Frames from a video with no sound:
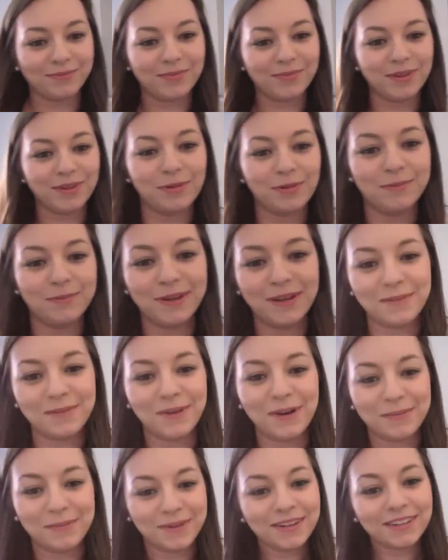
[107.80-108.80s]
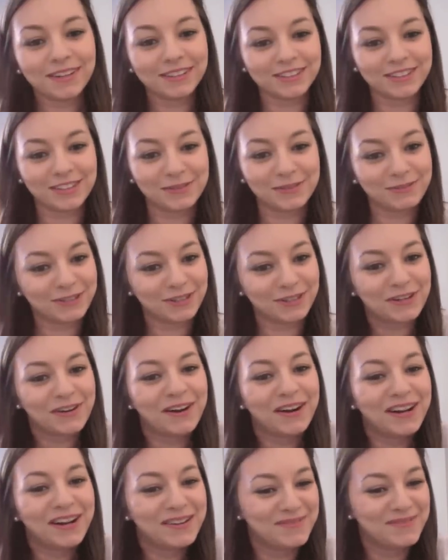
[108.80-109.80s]
I'll probably get Marble Arch
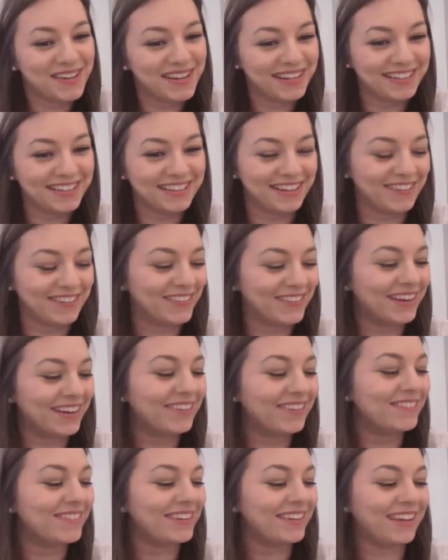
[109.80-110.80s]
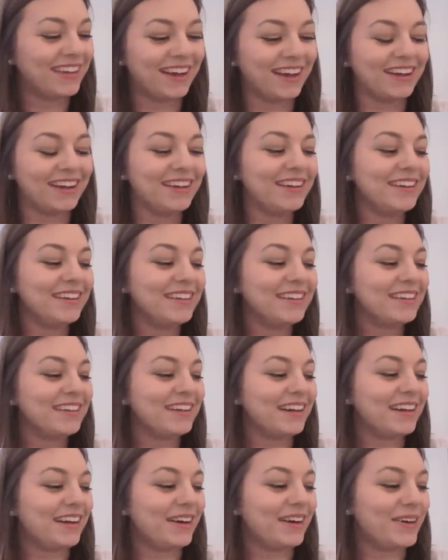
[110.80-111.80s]
Superdrug coming up. But yeah,
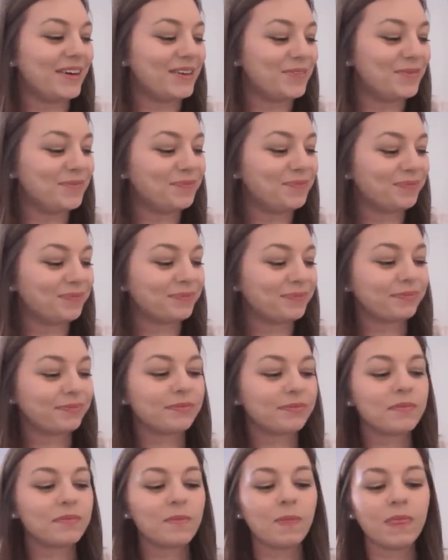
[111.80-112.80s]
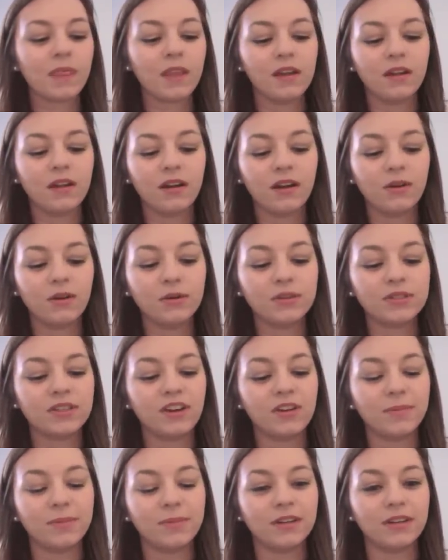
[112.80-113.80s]
also
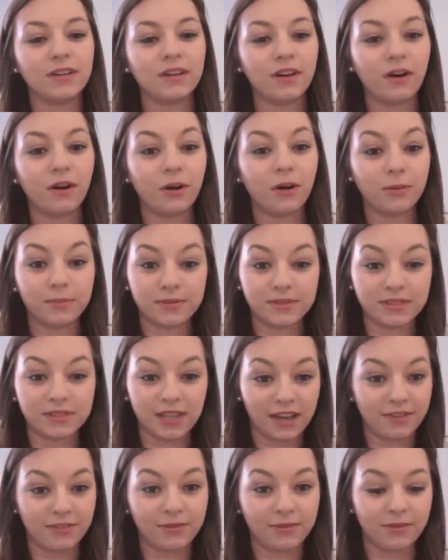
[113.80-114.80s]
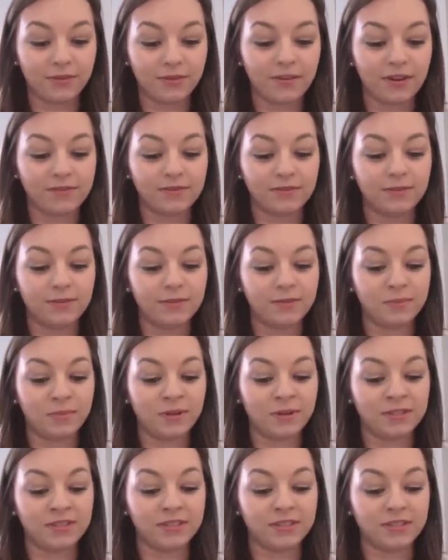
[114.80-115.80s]
I've been obsessed with the Revlon Lift
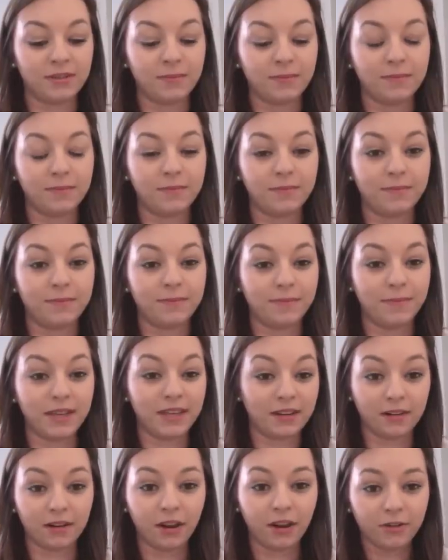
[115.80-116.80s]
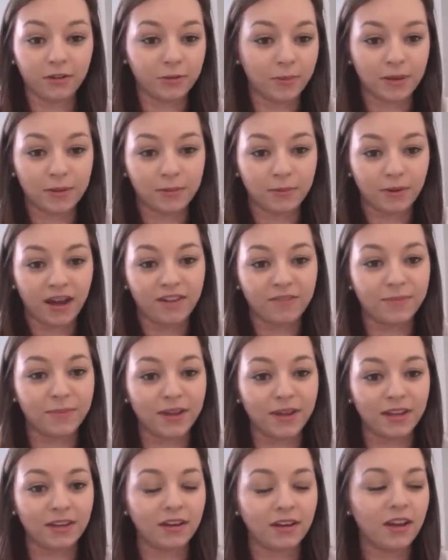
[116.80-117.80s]
Butters. I mean, loads of people have
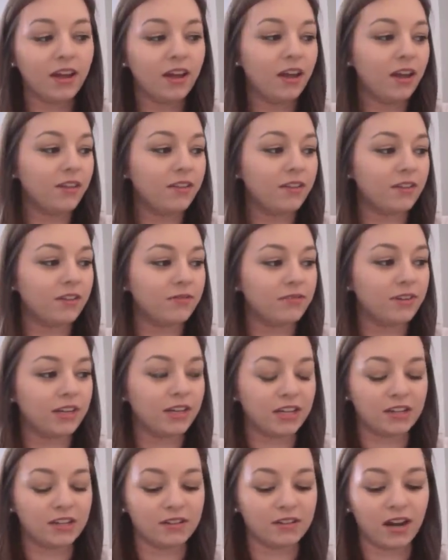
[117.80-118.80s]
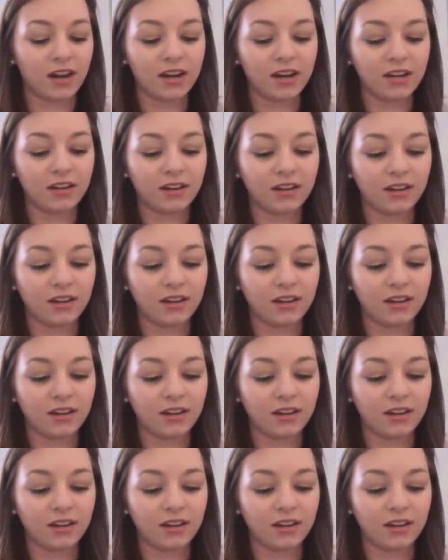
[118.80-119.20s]
been. They're really great.